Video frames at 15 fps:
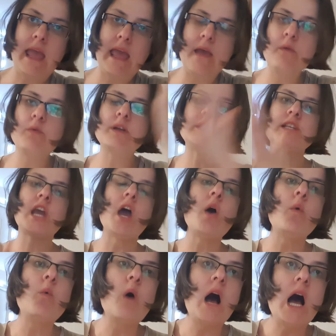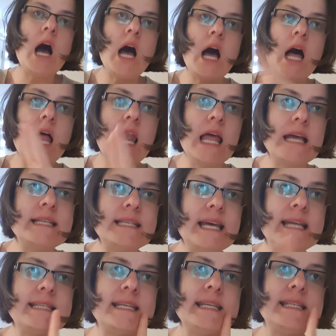it was koala,
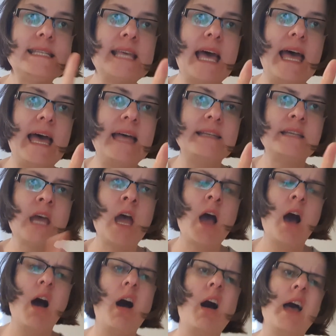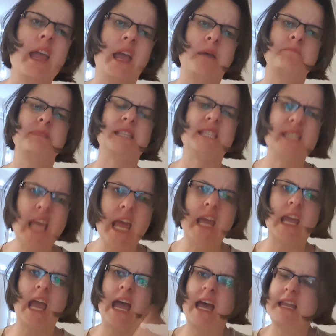Daddy said. I am
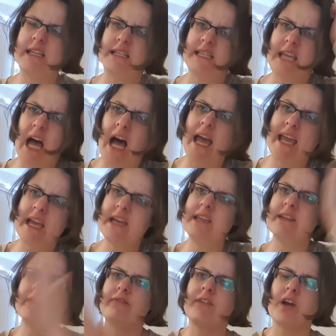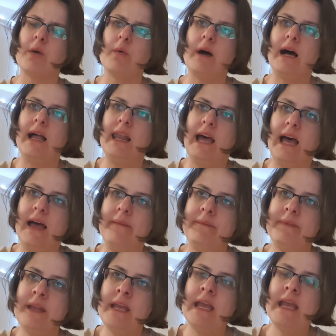sick and tired of koala.
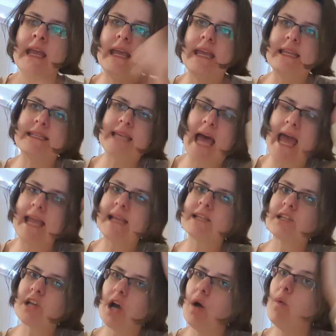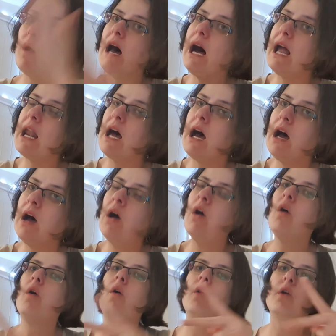He takes koala
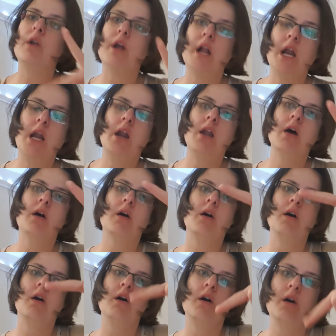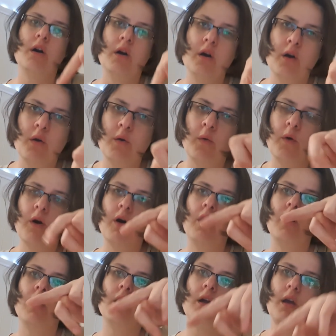on a long
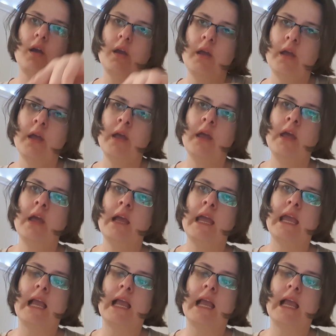walk. He